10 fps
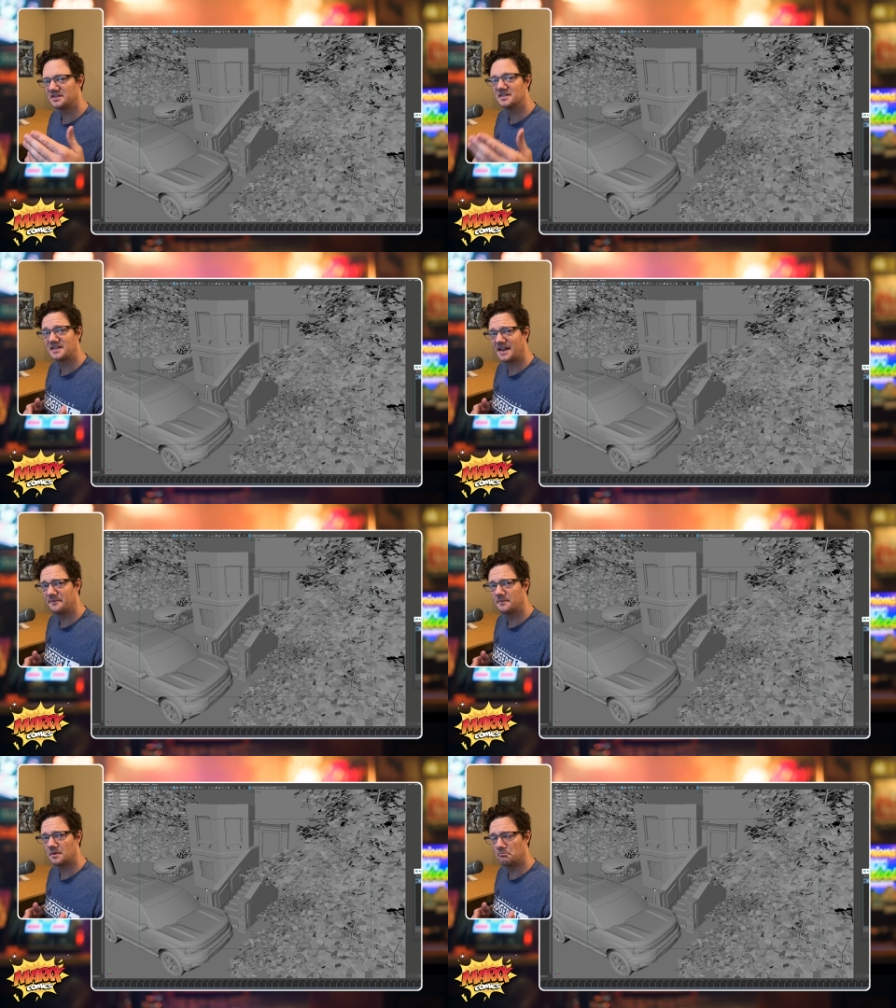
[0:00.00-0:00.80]
the
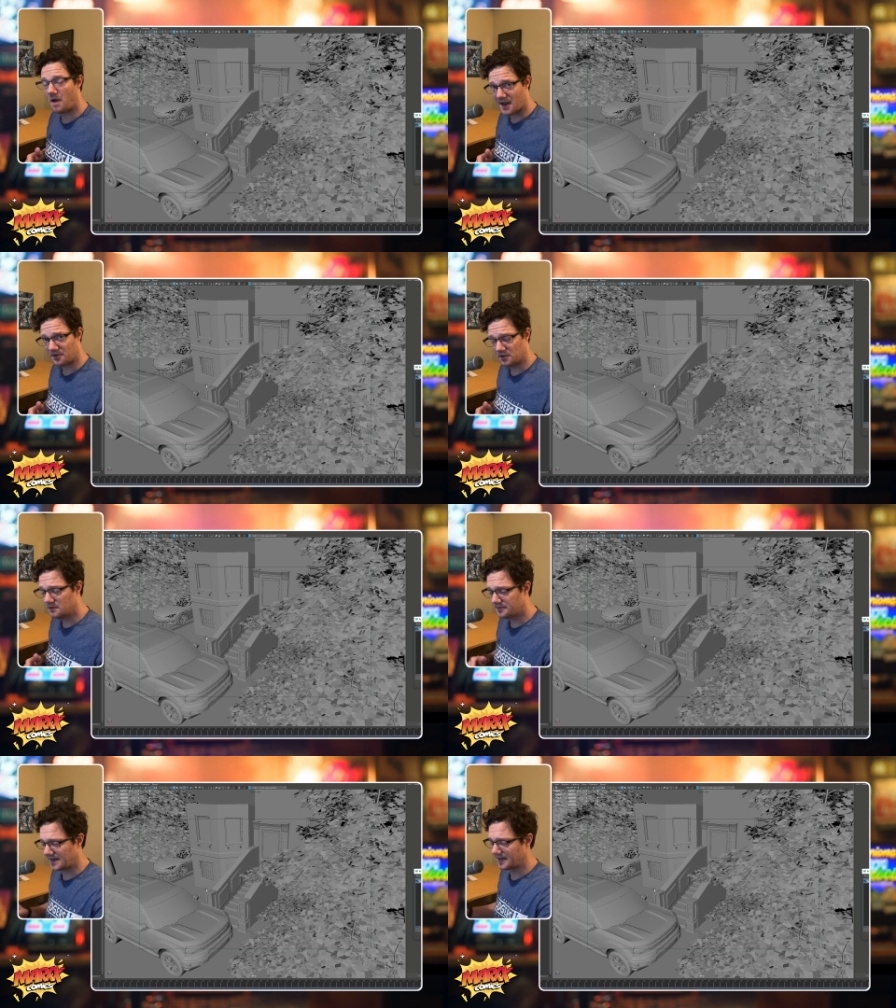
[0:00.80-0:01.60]
same model
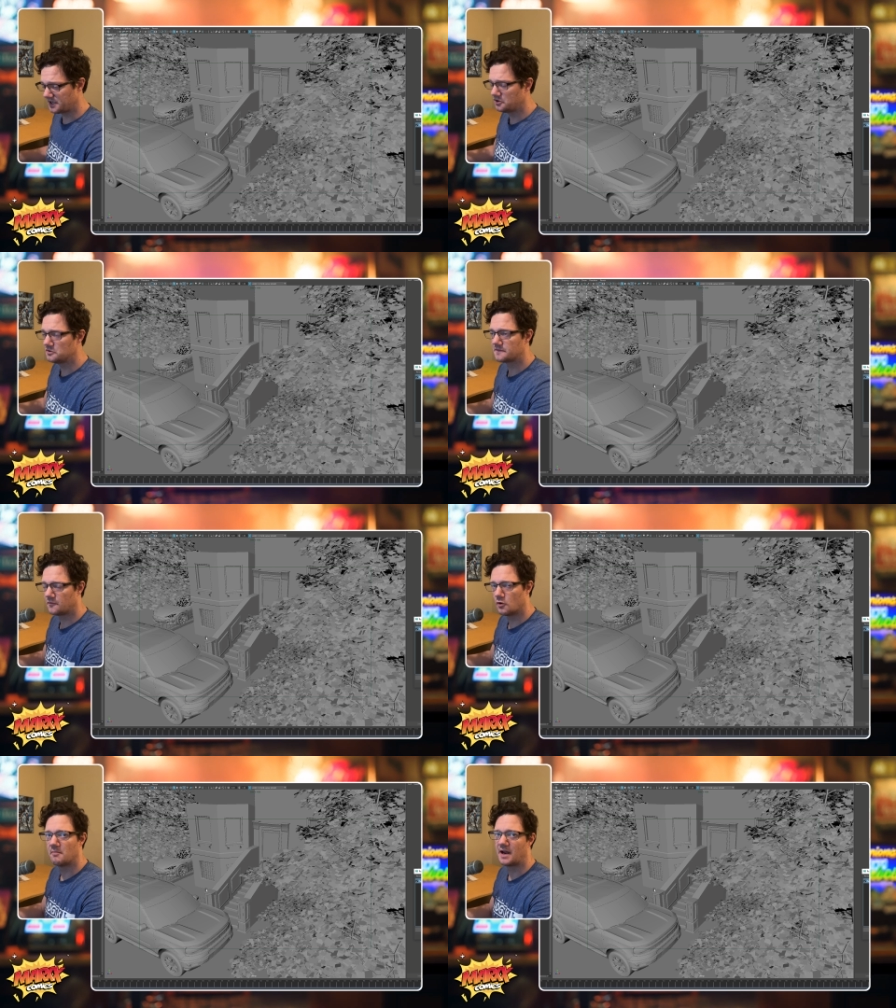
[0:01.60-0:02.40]
that I used
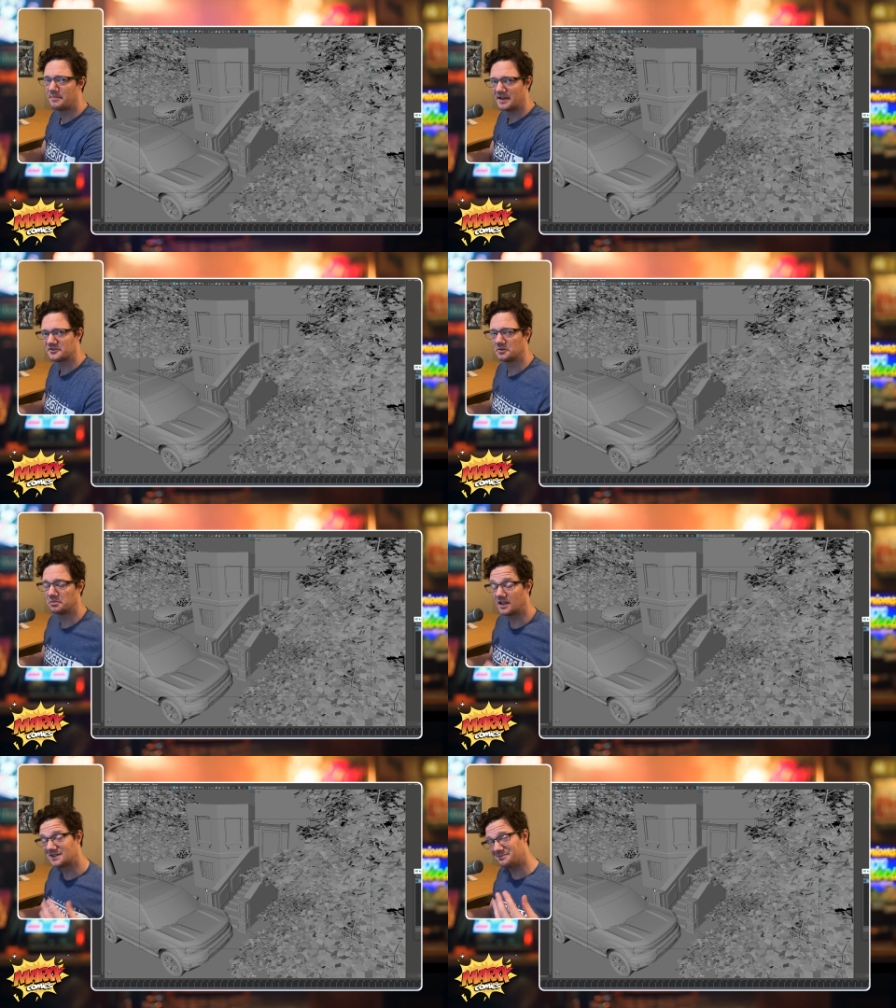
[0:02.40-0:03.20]
for my Pencil
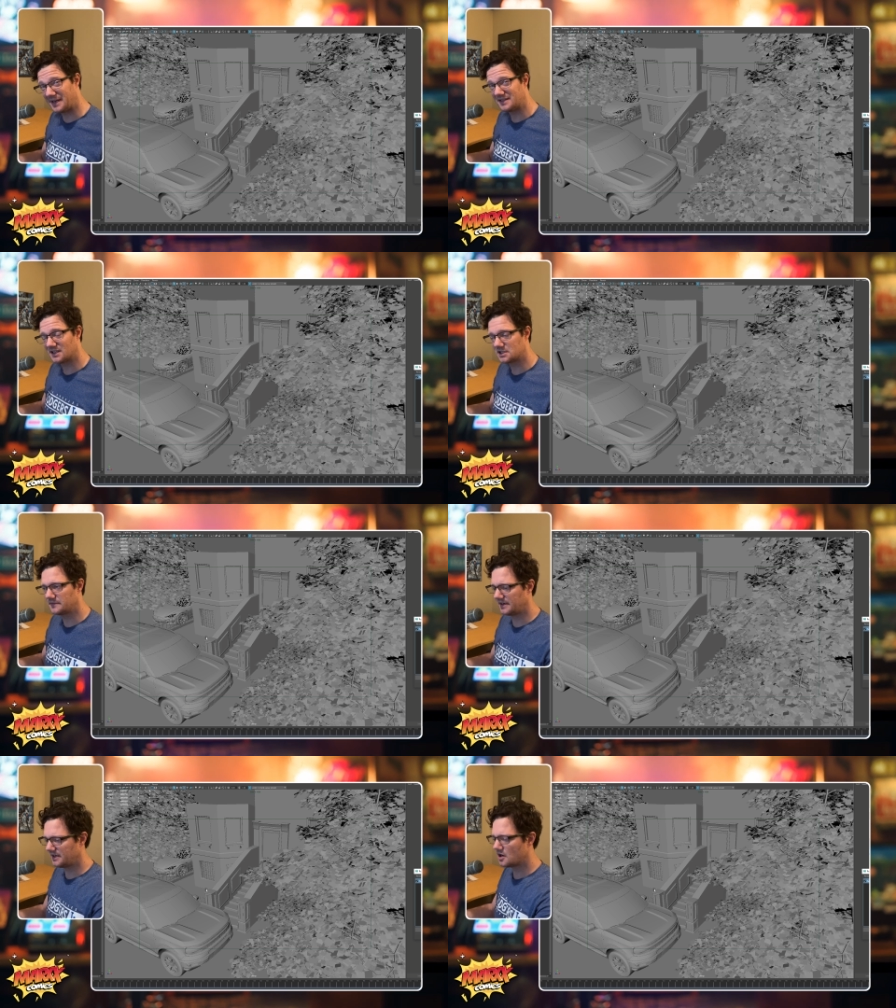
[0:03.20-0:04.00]
Plus Basics
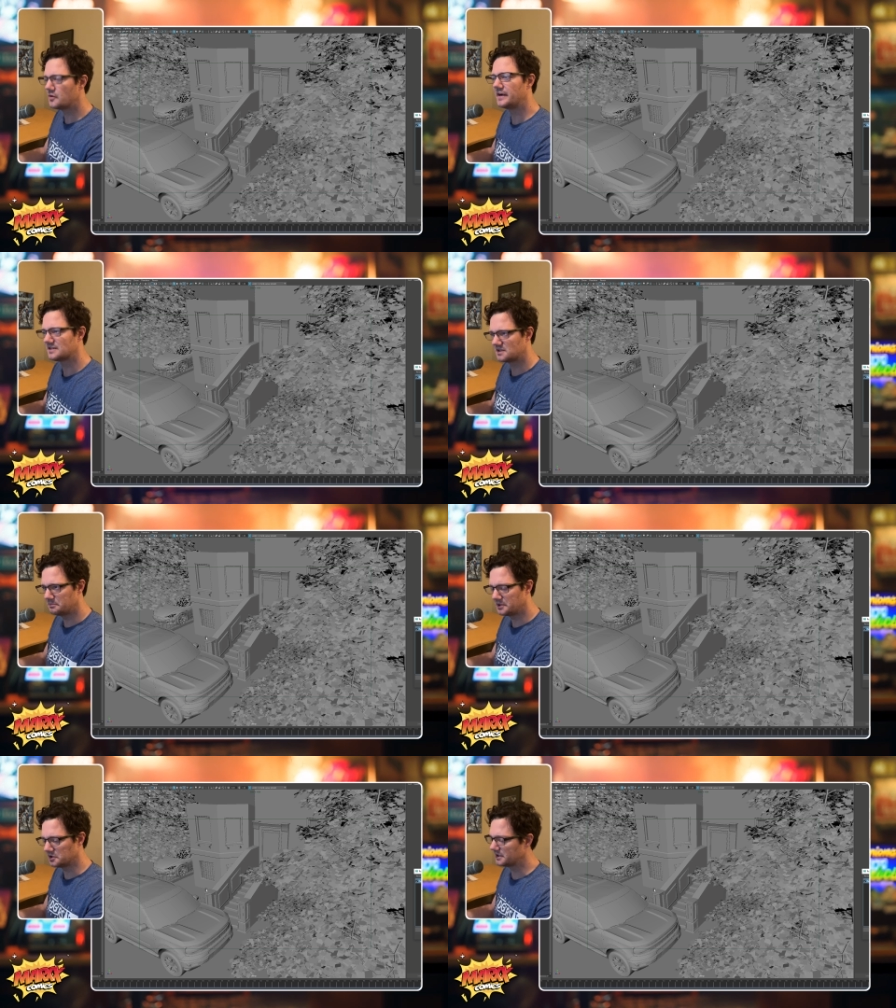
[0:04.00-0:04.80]
video. It's the
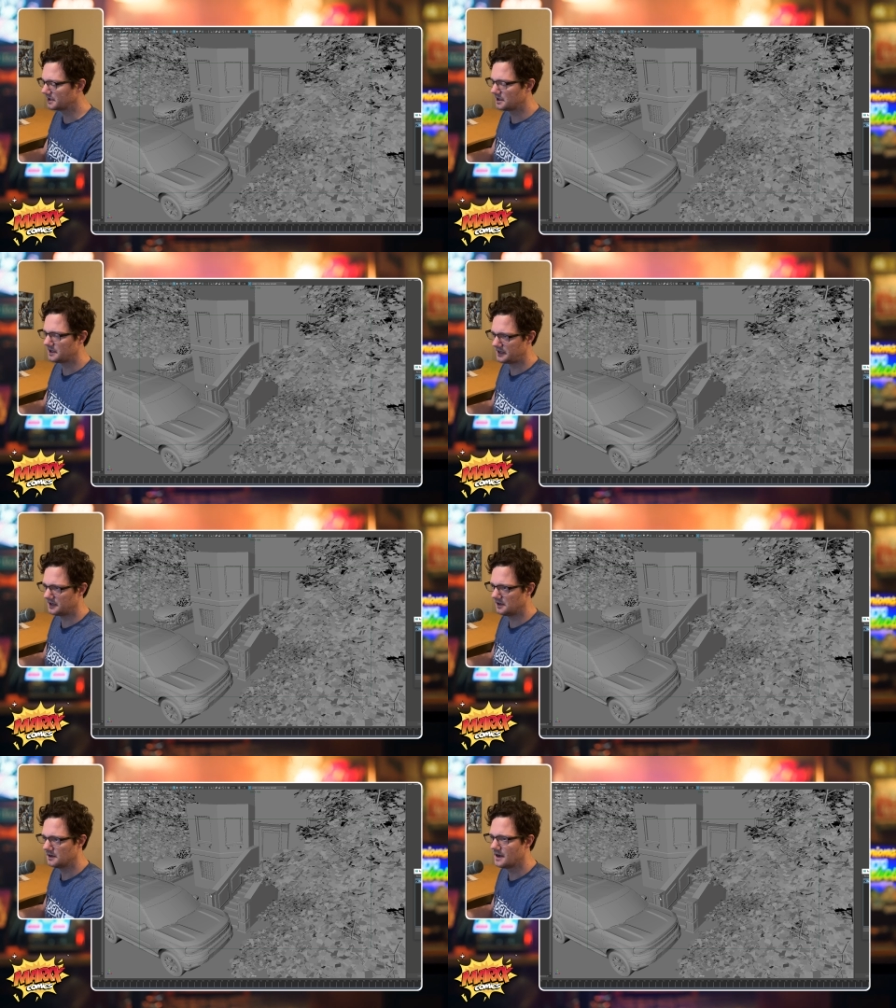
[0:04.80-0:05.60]
building
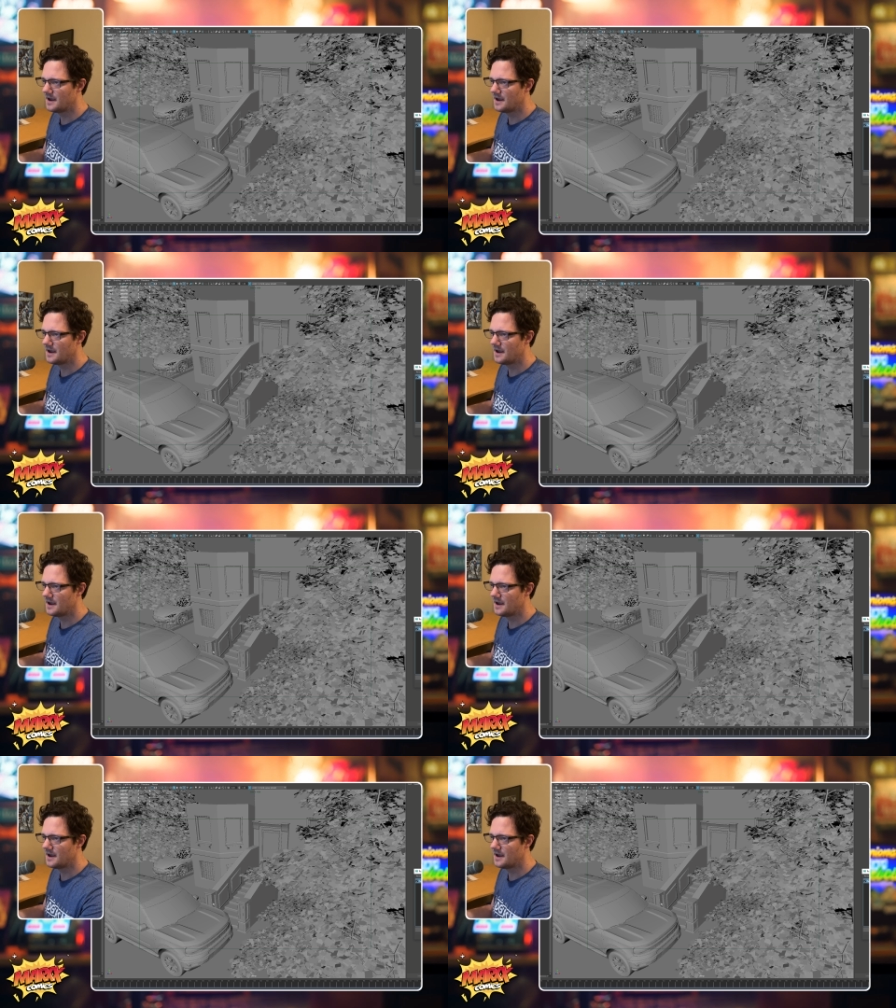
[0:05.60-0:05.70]
here.